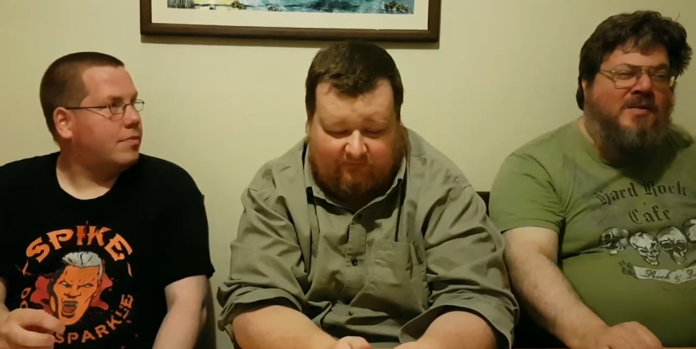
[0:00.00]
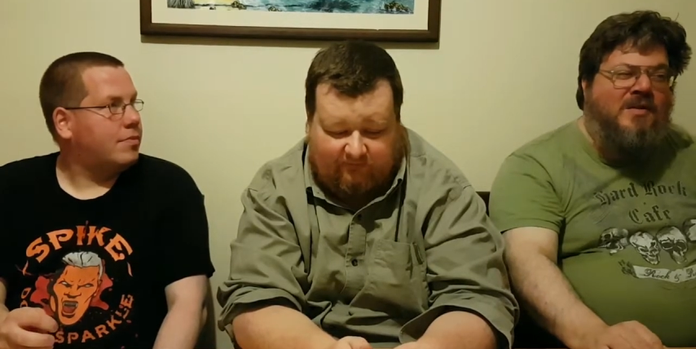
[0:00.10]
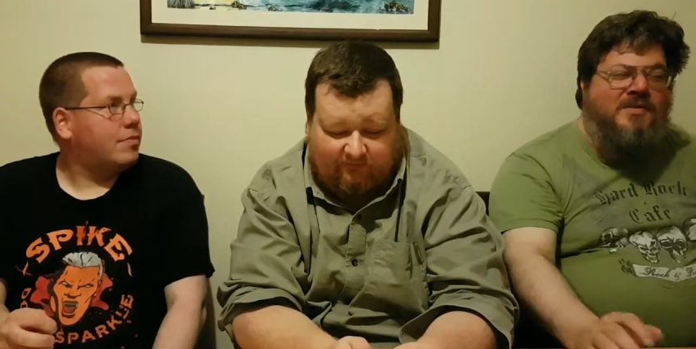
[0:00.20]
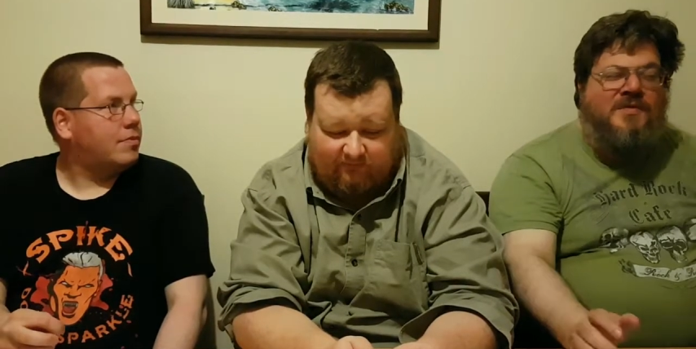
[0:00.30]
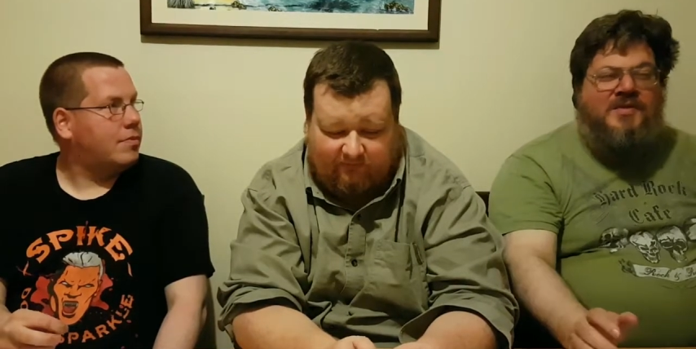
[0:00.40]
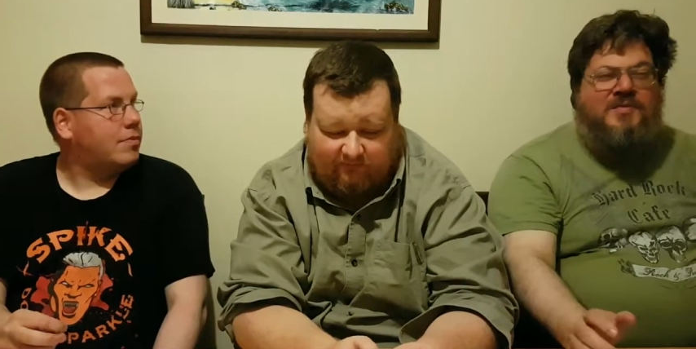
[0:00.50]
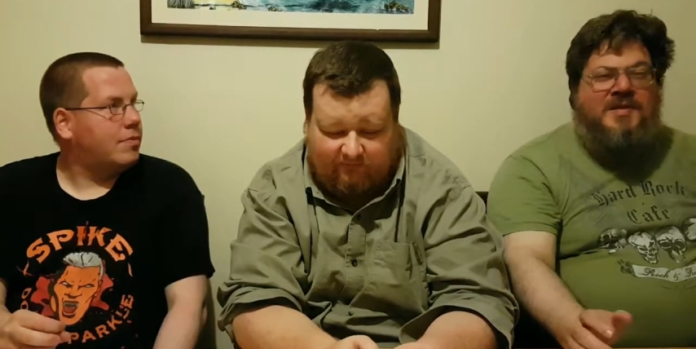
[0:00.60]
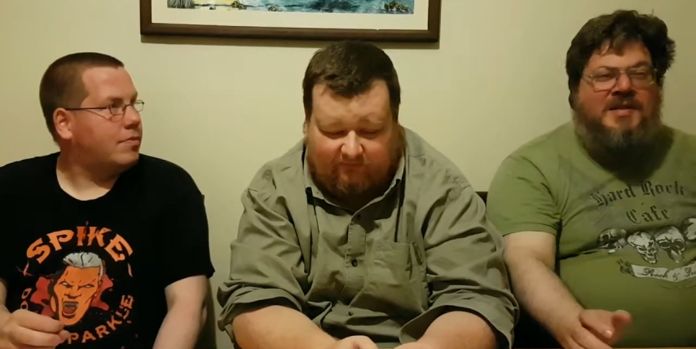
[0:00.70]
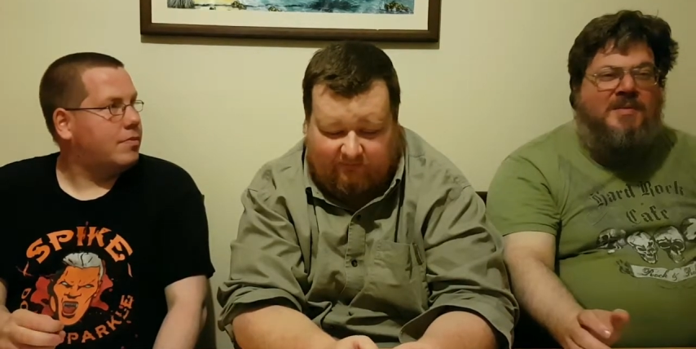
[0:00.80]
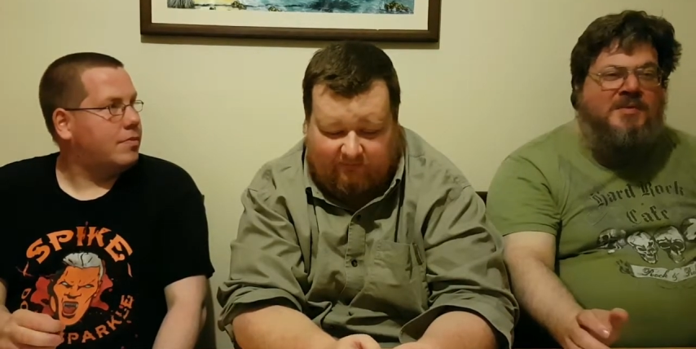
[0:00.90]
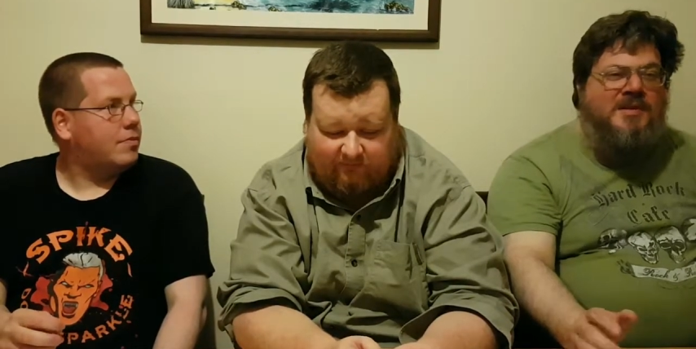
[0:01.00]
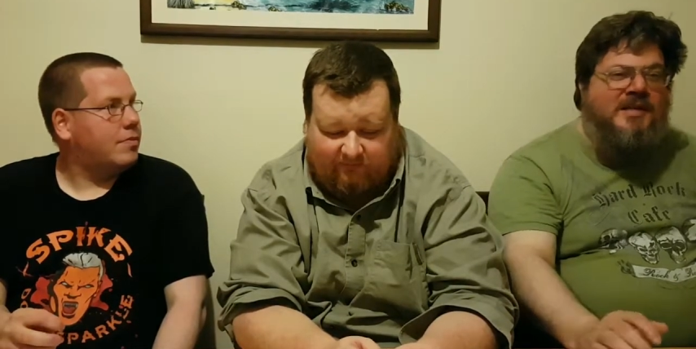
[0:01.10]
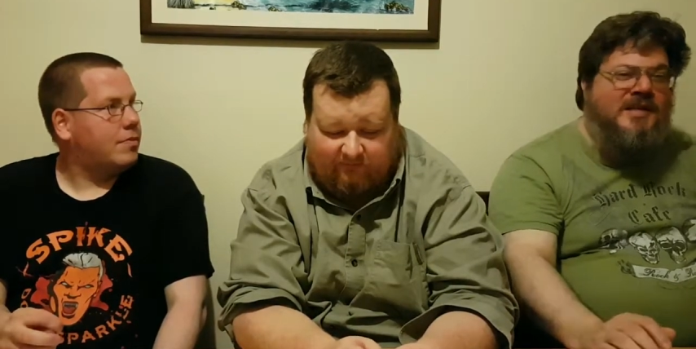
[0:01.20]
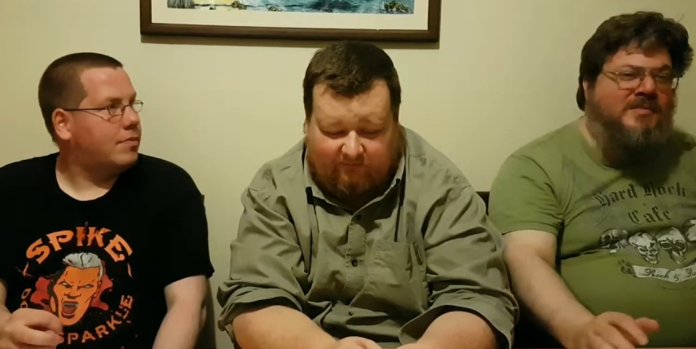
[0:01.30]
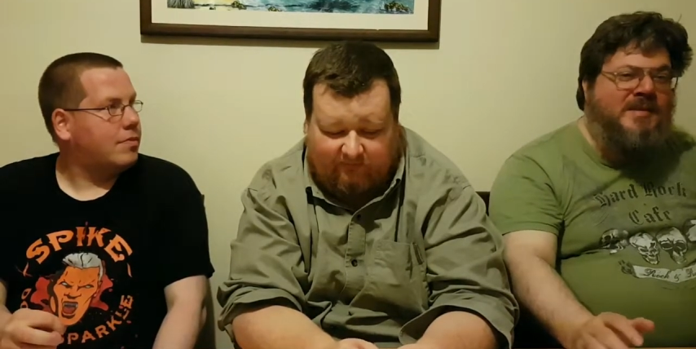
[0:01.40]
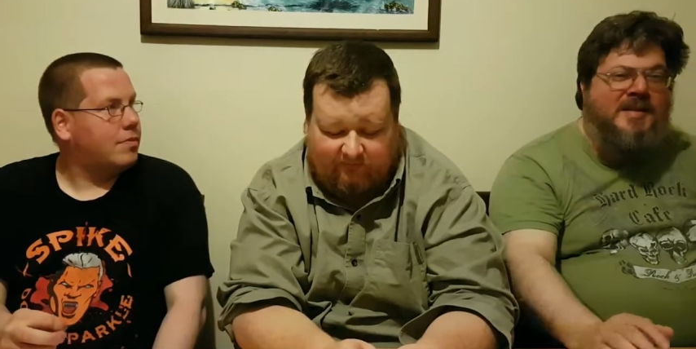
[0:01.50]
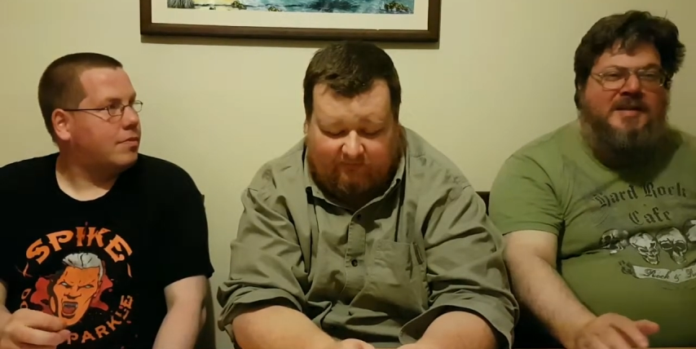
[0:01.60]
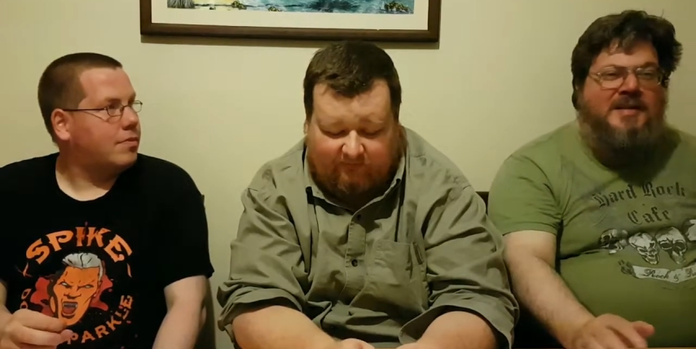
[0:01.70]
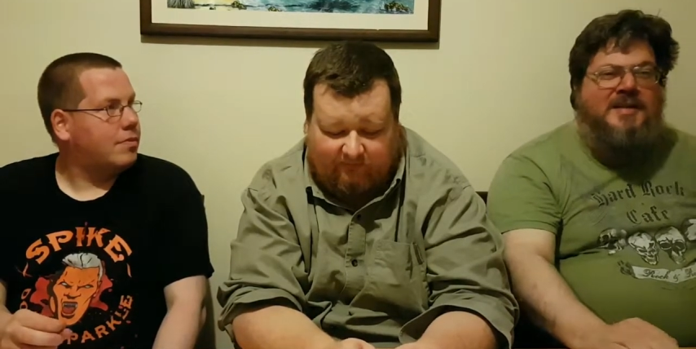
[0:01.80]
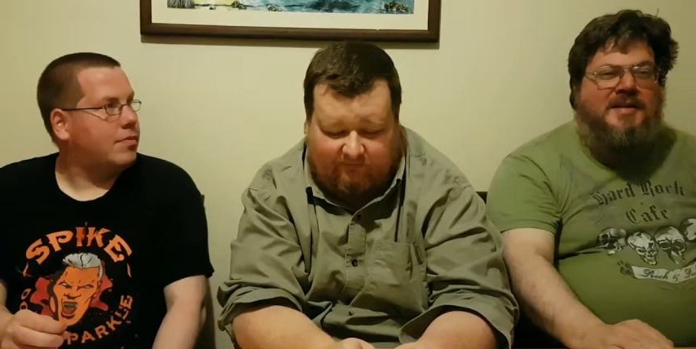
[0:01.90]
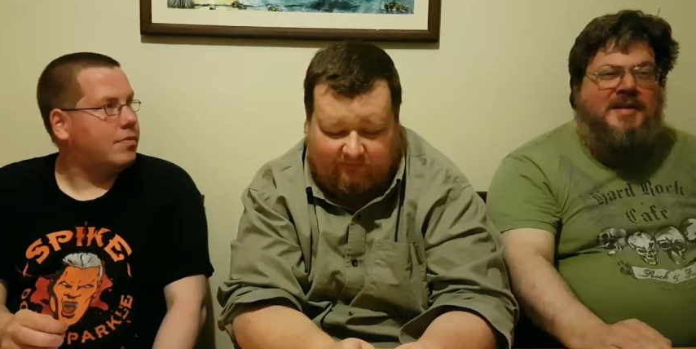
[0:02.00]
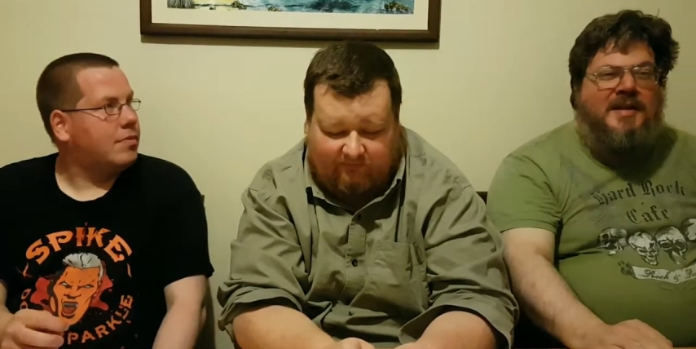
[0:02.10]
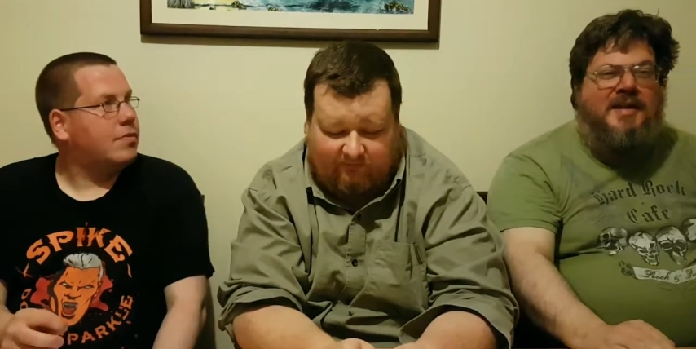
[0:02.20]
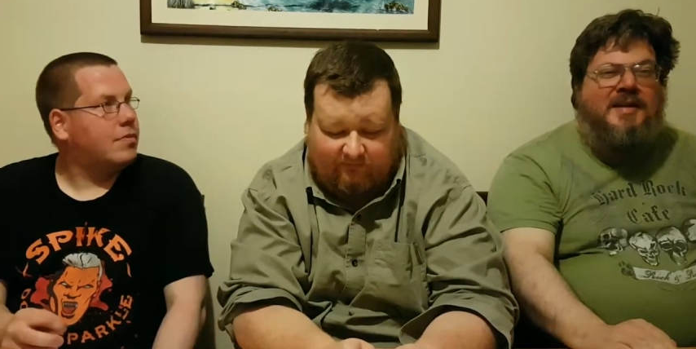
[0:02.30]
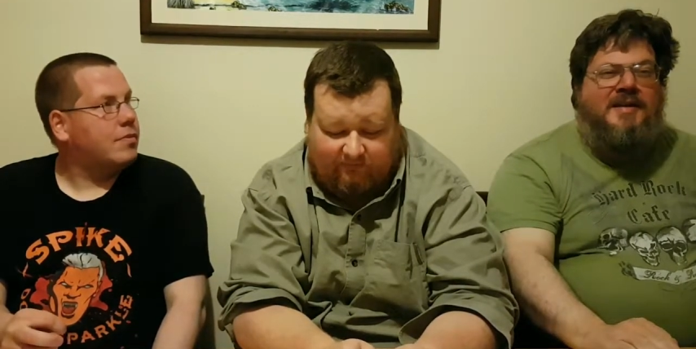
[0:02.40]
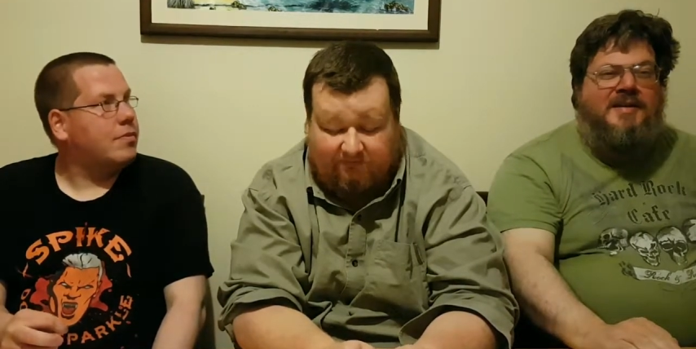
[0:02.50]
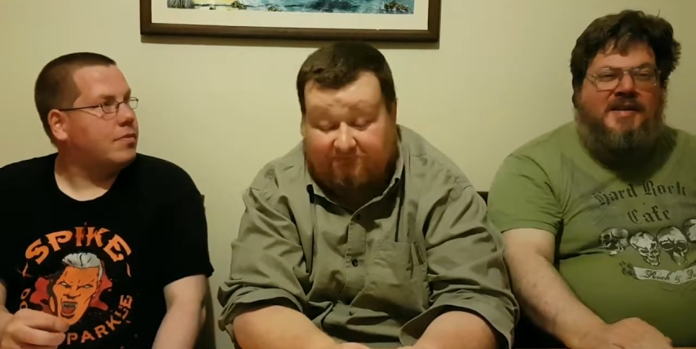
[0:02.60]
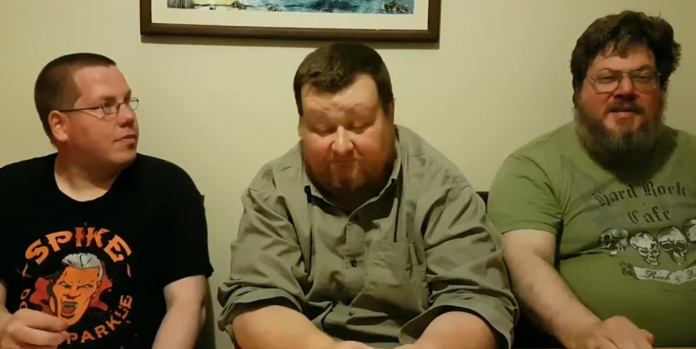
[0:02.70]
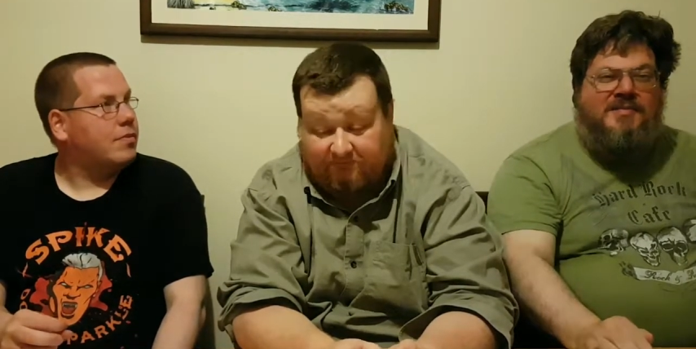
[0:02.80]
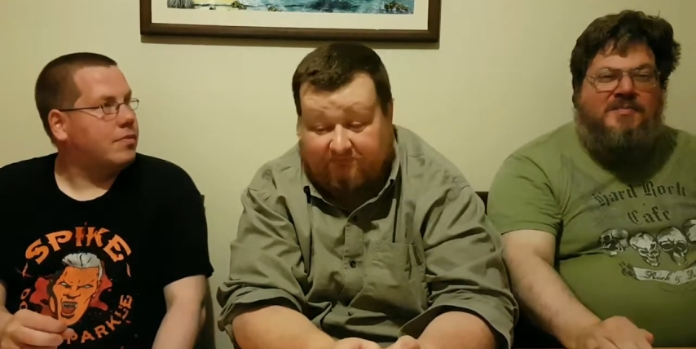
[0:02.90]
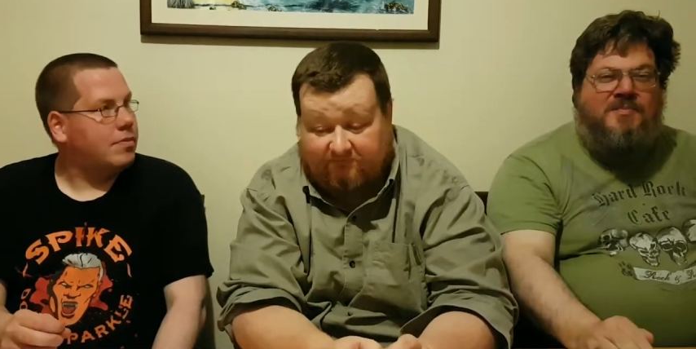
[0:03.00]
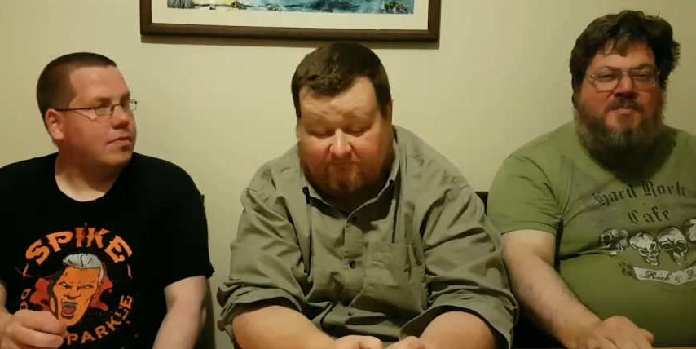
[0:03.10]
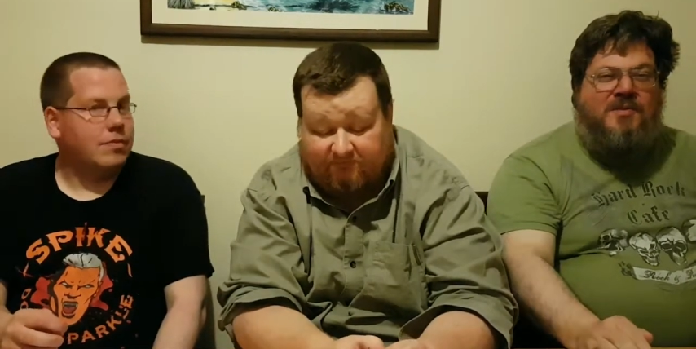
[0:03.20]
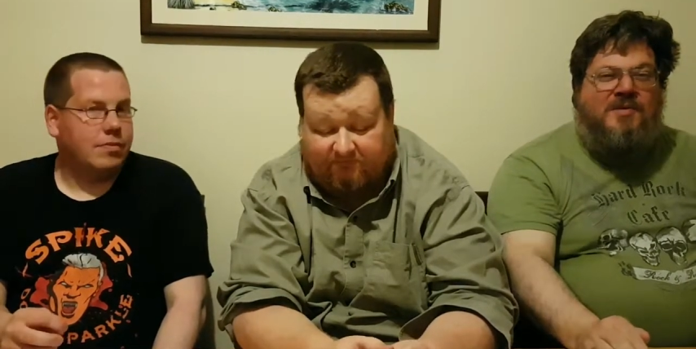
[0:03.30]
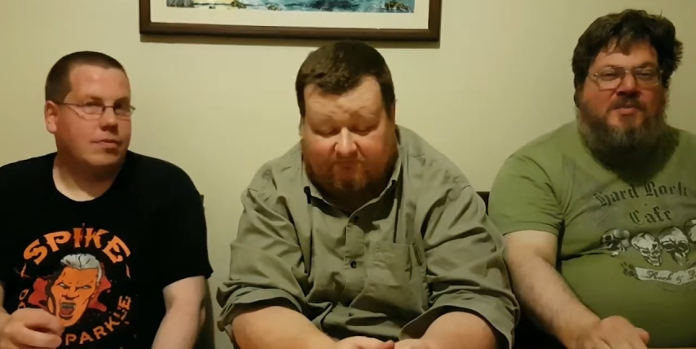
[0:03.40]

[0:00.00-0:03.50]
Speaker 1: lost video feed a couple times, but hey, that's part